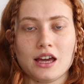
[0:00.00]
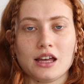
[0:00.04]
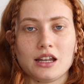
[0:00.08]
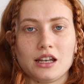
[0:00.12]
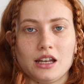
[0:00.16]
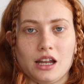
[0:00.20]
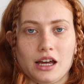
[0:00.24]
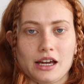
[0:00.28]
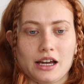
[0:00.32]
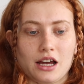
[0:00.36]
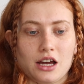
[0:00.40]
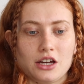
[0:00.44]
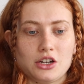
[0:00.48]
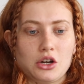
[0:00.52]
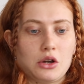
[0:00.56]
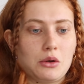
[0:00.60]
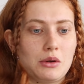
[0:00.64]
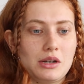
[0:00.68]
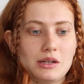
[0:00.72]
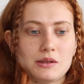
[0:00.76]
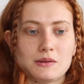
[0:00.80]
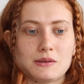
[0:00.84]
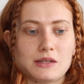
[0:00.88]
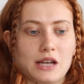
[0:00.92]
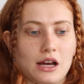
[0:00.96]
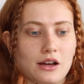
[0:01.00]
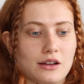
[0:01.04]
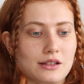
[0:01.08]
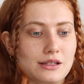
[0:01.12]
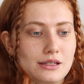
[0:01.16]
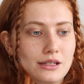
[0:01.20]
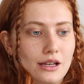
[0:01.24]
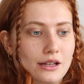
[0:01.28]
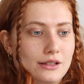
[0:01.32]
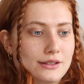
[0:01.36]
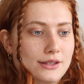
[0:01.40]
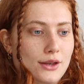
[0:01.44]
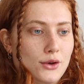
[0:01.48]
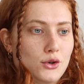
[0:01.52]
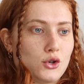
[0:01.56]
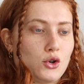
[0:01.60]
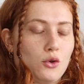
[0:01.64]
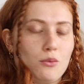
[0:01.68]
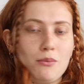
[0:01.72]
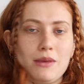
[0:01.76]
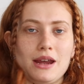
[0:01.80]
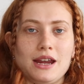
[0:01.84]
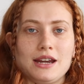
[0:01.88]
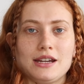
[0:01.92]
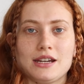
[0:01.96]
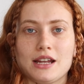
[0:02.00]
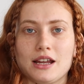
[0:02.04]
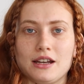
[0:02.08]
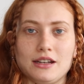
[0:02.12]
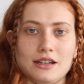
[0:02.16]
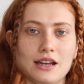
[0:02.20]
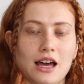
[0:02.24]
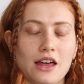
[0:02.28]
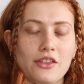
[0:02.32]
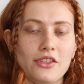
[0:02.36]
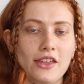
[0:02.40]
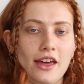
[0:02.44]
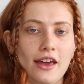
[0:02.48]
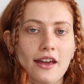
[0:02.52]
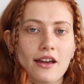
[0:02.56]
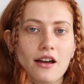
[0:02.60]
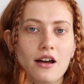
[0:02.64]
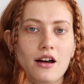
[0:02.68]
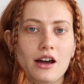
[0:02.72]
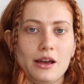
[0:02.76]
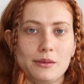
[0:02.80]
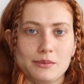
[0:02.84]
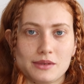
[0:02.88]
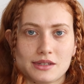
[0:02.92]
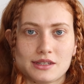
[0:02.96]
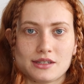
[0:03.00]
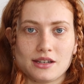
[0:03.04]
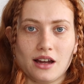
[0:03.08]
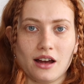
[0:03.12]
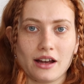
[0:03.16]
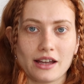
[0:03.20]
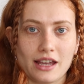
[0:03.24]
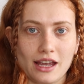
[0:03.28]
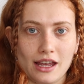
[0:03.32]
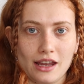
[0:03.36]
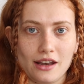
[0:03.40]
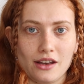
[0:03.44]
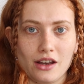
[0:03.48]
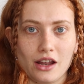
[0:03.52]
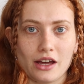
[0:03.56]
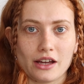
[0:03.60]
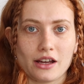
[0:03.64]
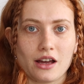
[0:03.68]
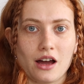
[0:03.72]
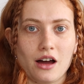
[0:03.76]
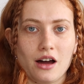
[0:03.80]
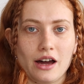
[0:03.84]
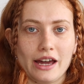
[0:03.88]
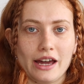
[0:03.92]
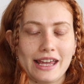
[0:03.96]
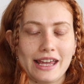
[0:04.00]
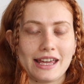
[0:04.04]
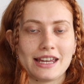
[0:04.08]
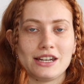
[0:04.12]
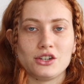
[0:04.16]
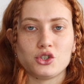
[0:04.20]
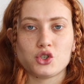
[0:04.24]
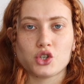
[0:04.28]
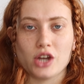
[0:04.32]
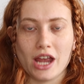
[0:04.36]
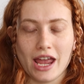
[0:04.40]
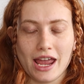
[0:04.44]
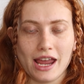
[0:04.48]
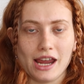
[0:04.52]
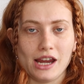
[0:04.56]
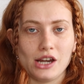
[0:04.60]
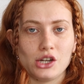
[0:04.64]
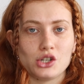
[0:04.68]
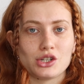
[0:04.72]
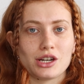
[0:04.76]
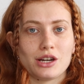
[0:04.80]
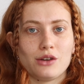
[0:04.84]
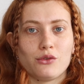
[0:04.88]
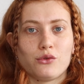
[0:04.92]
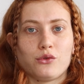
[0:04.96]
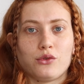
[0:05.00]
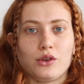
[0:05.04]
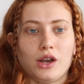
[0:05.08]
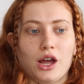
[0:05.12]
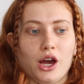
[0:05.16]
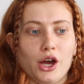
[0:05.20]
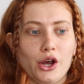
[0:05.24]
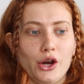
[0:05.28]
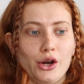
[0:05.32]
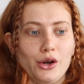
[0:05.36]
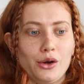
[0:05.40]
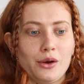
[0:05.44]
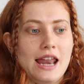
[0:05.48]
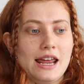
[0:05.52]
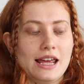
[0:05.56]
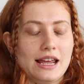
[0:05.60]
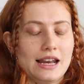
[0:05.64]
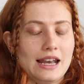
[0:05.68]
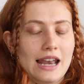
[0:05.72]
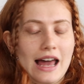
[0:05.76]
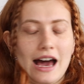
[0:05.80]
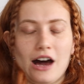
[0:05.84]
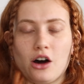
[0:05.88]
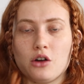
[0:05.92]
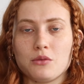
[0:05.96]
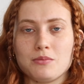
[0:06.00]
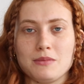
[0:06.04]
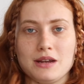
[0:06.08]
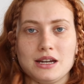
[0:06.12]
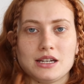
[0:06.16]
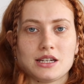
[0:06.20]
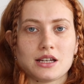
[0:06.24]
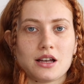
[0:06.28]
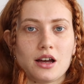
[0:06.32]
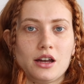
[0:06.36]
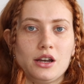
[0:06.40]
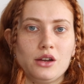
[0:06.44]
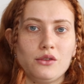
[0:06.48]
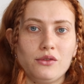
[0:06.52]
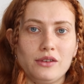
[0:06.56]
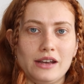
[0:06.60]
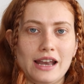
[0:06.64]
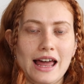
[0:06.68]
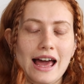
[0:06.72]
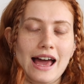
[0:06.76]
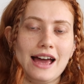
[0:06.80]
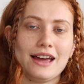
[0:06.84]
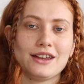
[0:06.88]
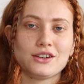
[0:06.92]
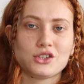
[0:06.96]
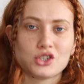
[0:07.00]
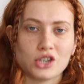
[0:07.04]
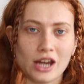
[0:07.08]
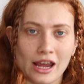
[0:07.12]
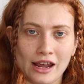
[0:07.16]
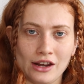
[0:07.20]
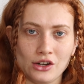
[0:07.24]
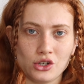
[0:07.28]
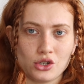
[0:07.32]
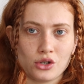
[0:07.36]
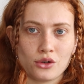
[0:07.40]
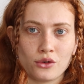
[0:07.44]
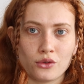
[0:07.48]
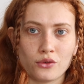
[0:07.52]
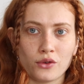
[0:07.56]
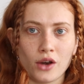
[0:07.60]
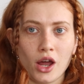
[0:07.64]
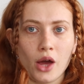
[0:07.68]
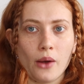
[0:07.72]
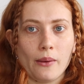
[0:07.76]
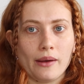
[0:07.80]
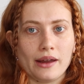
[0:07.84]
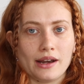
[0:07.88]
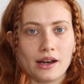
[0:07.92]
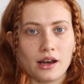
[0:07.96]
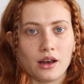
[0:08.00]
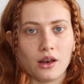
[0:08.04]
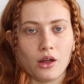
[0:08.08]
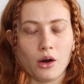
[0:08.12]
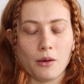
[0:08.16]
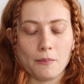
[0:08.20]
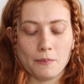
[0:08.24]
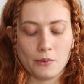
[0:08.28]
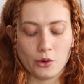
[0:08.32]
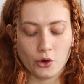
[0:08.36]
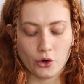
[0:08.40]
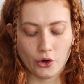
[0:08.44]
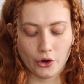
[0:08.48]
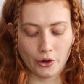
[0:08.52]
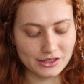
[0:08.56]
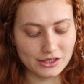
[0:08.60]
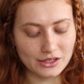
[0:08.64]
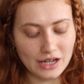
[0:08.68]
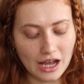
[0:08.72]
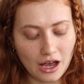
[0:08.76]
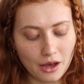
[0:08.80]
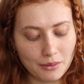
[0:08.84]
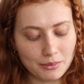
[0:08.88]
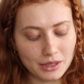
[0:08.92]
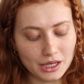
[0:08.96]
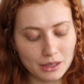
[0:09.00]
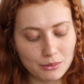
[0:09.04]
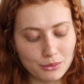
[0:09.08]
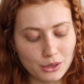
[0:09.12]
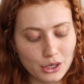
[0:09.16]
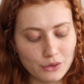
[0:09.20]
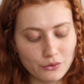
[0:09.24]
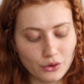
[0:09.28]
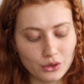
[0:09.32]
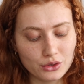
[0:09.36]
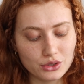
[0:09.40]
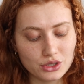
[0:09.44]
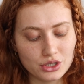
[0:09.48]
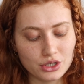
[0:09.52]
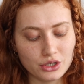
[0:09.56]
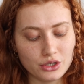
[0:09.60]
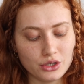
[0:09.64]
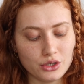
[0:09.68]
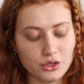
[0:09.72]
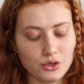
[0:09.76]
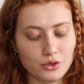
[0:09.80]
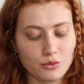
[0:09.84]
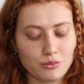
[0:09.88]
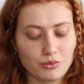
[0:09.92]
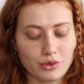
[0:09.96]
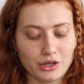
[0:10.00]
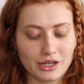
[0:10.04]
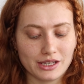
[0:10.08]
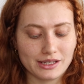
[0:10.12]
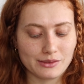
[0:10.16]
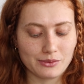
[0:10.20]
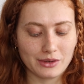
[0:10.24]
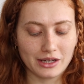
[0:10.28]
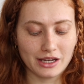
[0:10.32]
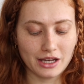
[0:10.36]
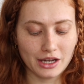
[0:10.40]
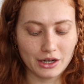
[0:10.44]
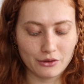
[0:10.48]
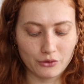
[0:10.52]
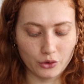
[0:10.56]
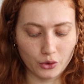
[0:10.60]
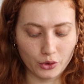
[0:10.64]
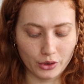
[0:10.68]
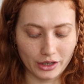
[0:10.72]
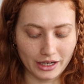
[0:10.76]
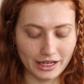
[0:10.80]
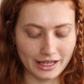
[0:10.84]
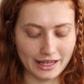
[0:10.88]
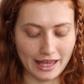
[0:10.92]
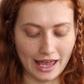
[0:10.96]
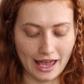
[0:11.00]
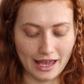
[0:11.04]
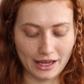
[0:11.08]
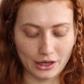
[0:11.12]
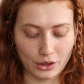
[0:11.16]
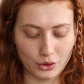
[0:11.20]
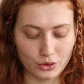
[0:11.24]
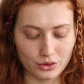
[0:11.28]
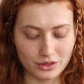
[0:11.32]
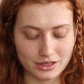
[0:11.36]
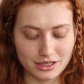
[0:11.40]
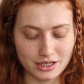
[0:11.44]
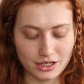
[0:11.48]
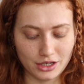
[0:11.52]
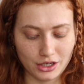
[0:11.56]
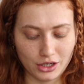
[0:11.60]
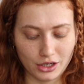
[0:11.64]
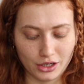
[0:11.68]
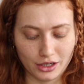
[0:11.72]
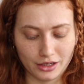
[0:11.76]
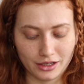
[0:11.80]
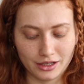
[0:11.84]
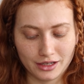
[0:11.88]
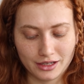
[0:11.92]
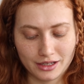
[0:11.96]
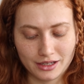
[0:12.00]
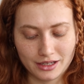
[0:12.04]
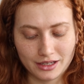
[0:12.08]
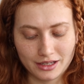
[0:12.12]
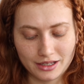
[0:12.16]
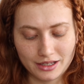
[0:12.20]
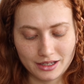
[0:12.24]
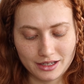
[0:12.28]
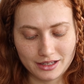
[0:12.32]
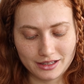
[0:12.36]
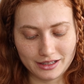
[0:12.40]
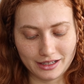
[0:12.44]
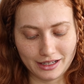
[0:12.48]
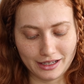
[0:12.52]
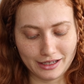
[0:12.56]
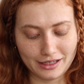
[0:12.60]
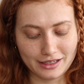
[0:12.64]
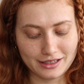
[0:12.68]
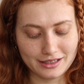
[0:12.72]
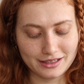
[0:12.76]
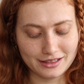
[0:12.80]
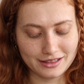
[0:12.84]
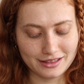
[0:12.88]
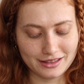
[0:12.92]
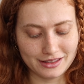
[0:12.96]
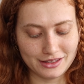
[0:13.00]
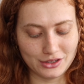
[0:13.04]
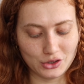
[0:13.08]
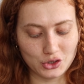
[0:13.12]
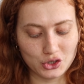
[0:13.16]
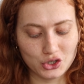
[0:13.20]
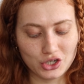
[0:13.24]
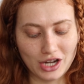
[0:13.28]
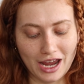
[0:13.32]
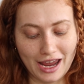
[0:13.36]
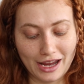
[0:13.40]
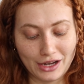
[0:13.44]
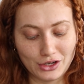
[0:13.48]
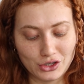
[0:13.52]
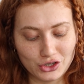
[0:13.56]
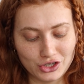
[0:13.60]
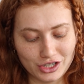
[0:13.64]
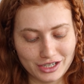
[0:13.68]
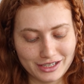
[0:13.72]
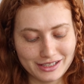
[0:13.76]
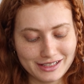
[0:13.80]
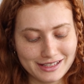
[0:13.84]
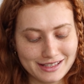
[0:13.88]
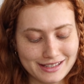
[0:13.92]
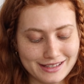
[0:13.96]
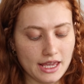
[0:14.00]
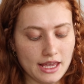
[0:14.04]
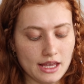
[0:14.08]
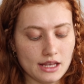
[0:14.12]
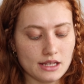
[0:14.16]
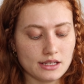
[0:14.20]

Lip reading: Like I don't need to be stuck inside social media, nothing I'm stuck in. Like can change and flow, and it allowed me to kind of let change and flow in a lot more. So now I'm gonna move on to, because we're kind of already getting on to like the changes